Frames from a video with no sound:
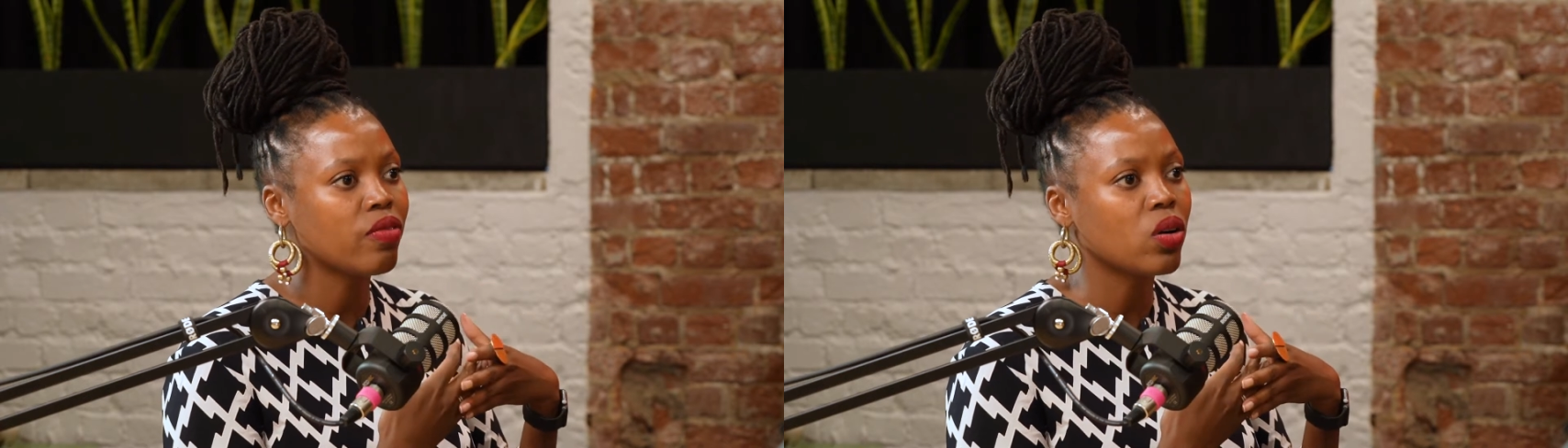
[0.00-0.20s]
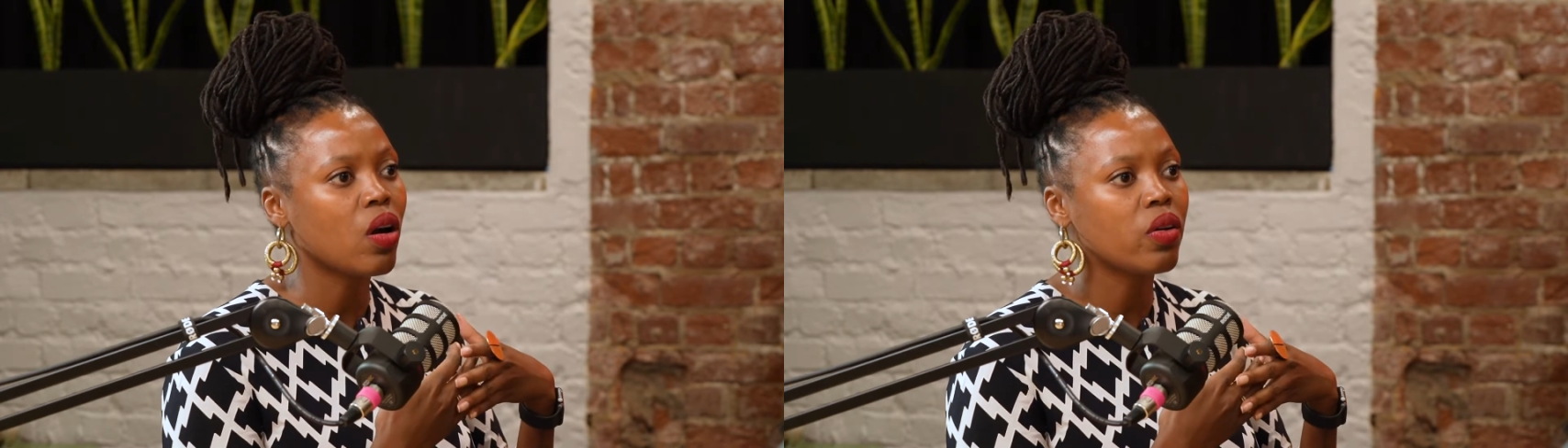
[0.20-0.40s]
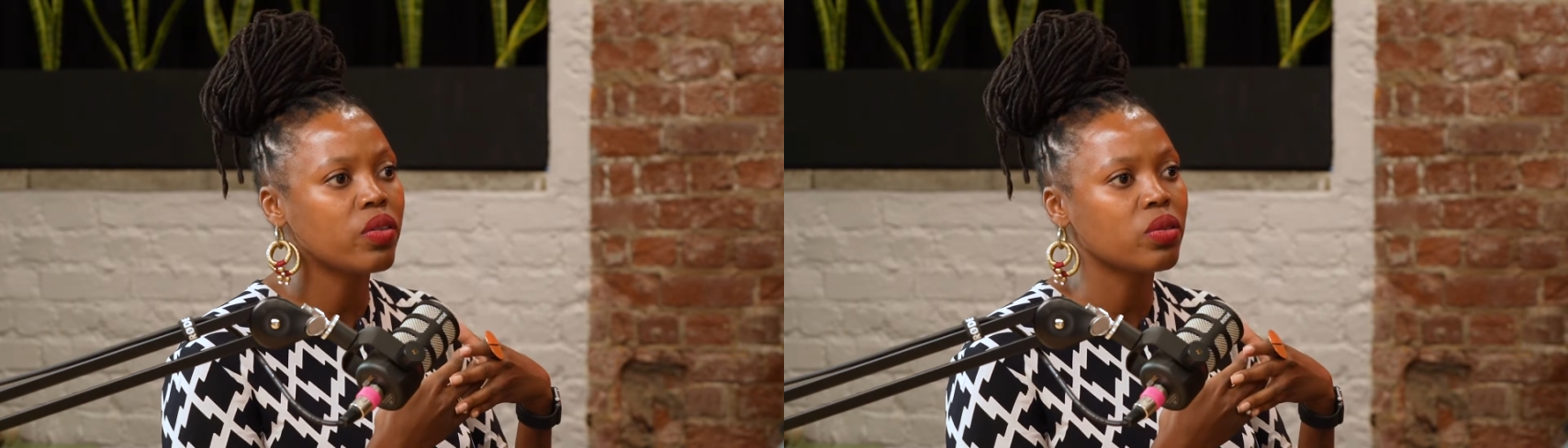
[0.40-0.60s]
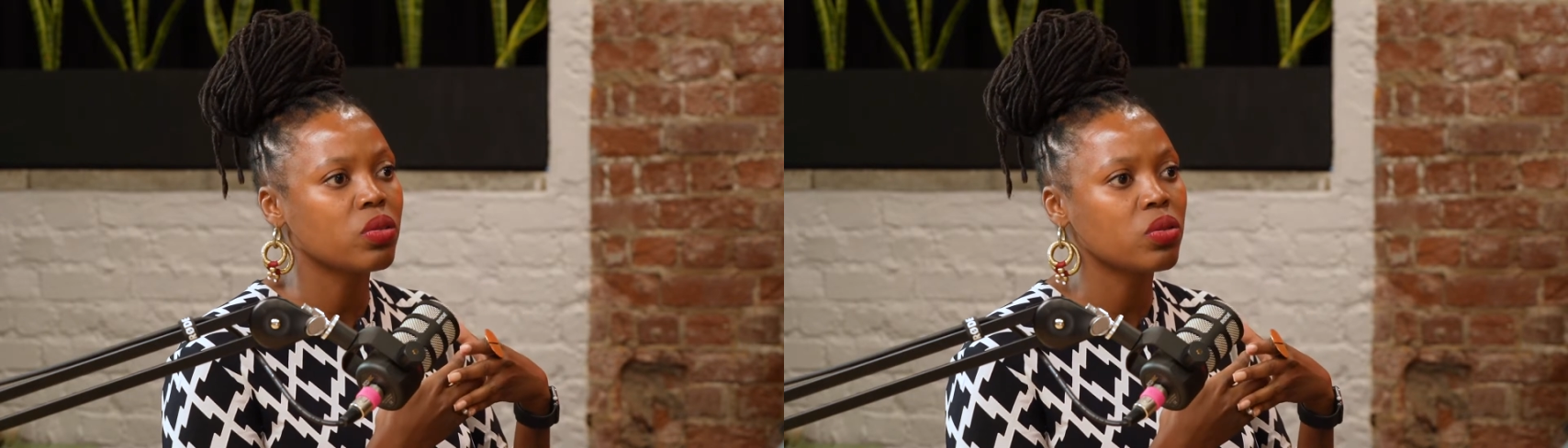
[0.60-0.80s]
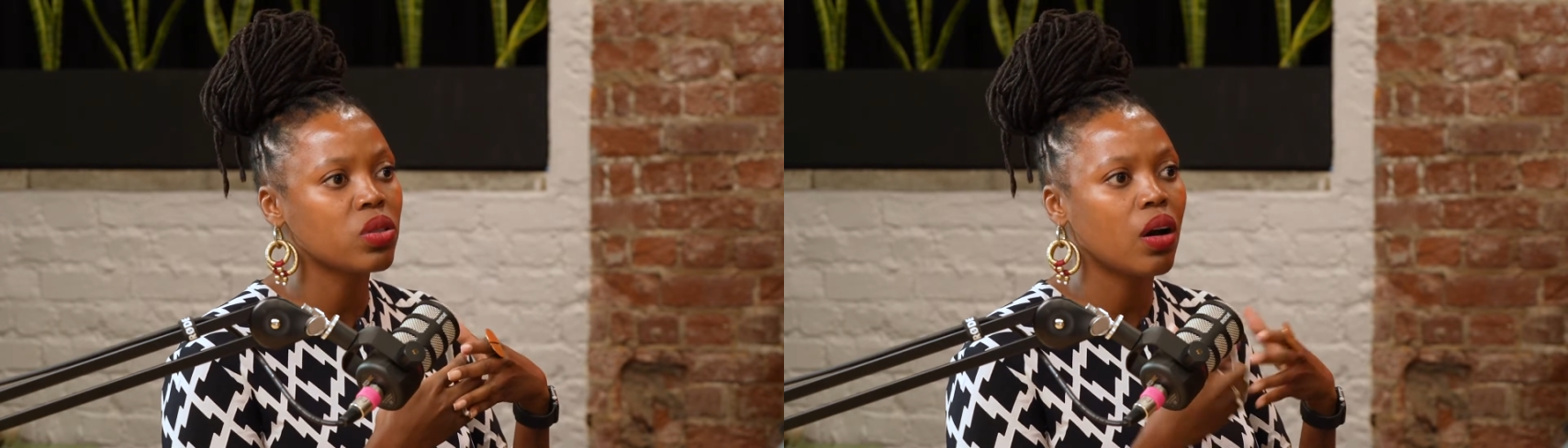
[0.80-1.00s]
for
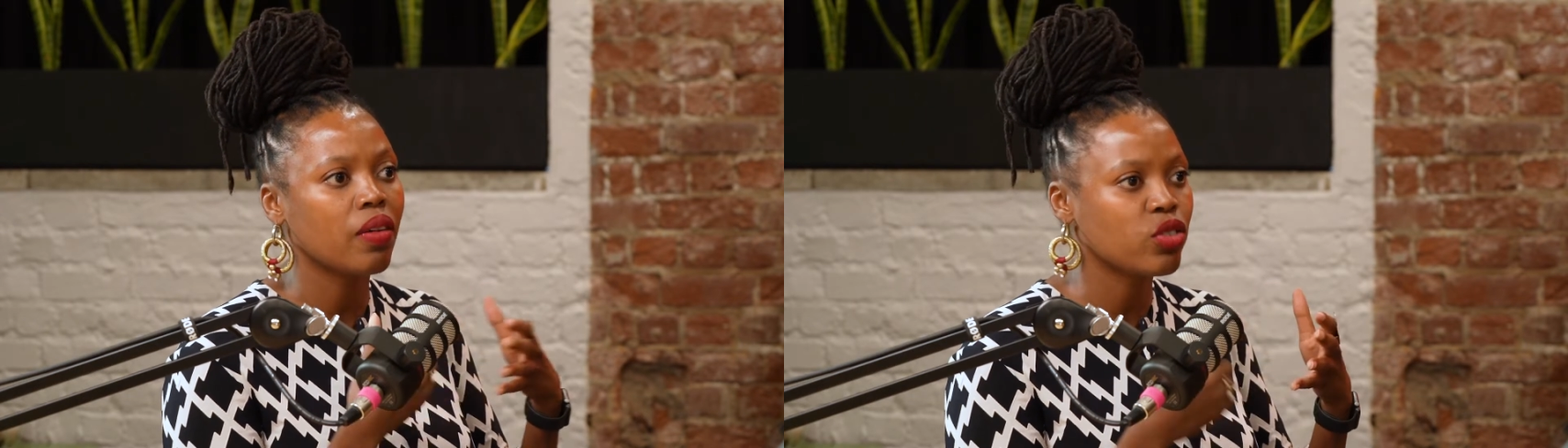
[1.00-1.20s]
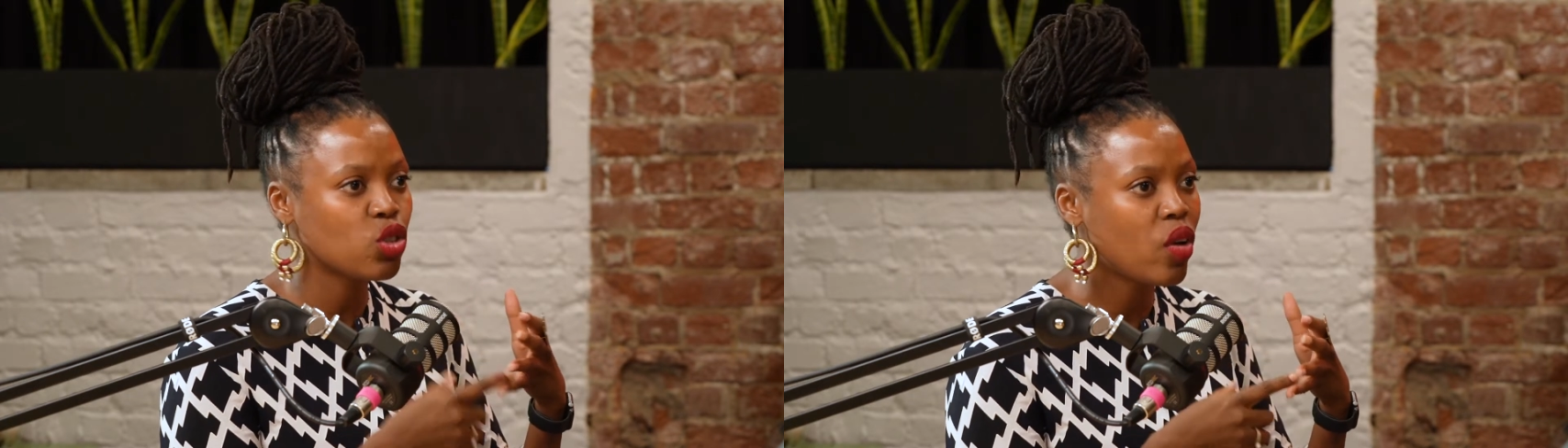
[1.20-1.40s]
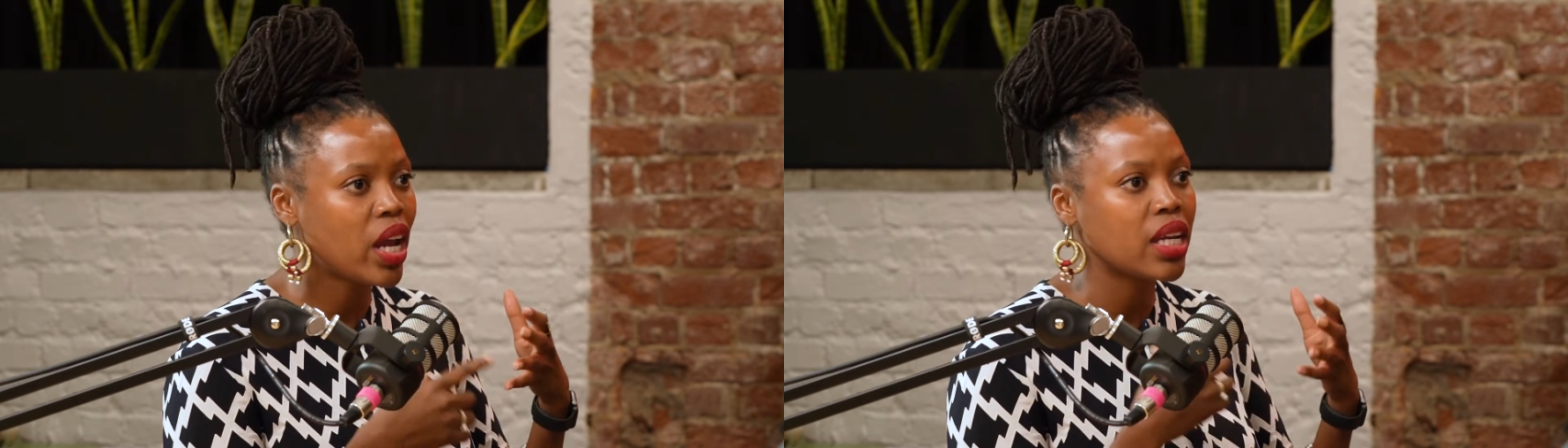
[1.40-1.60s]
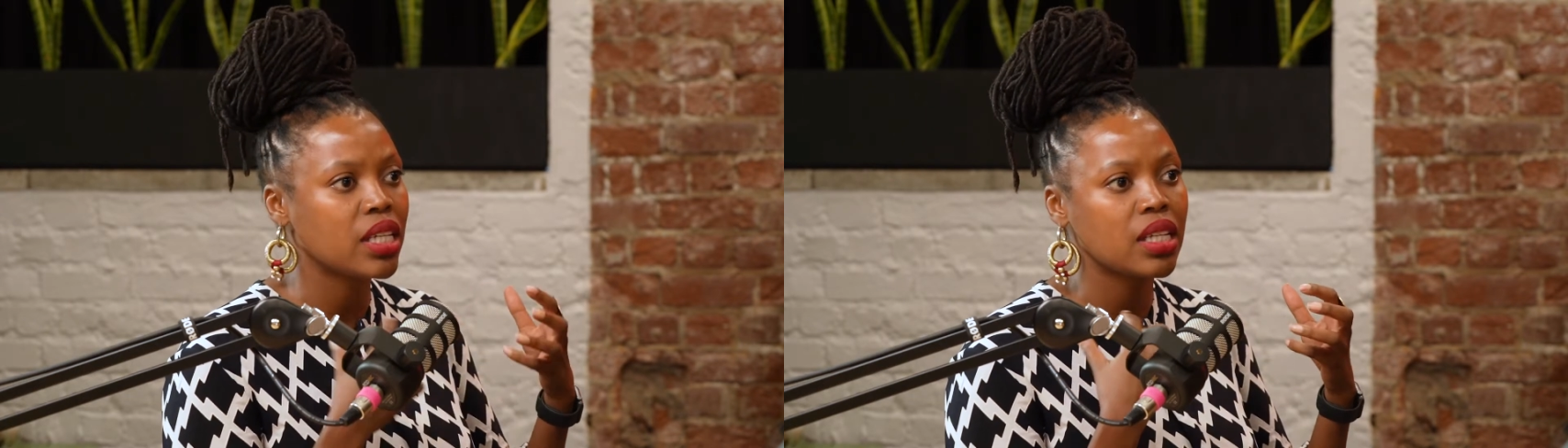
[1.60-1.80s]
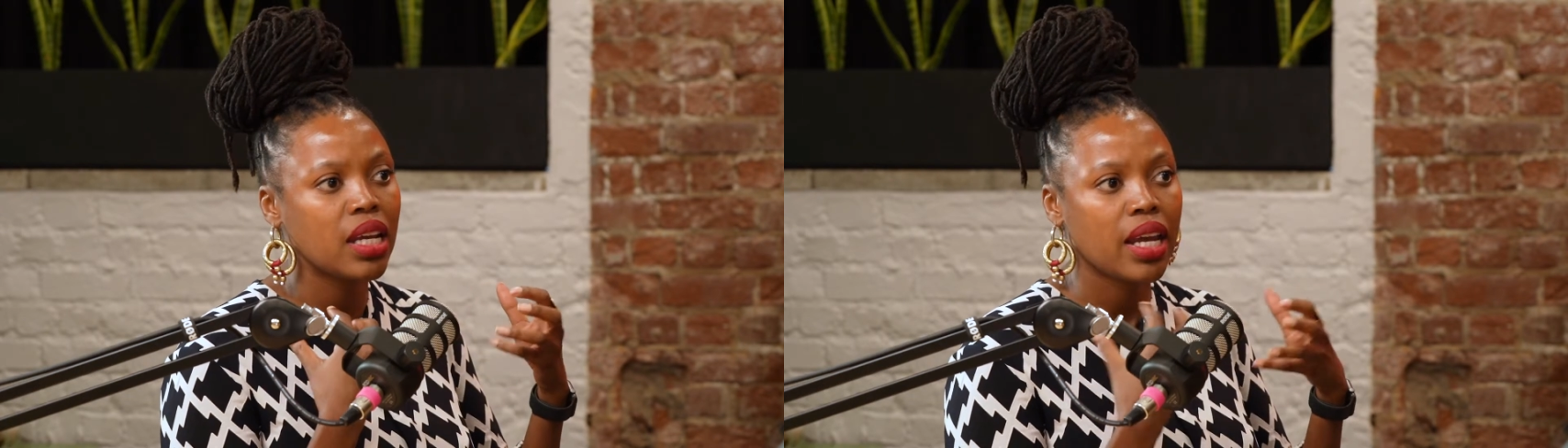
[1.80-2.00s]
corridors of trade,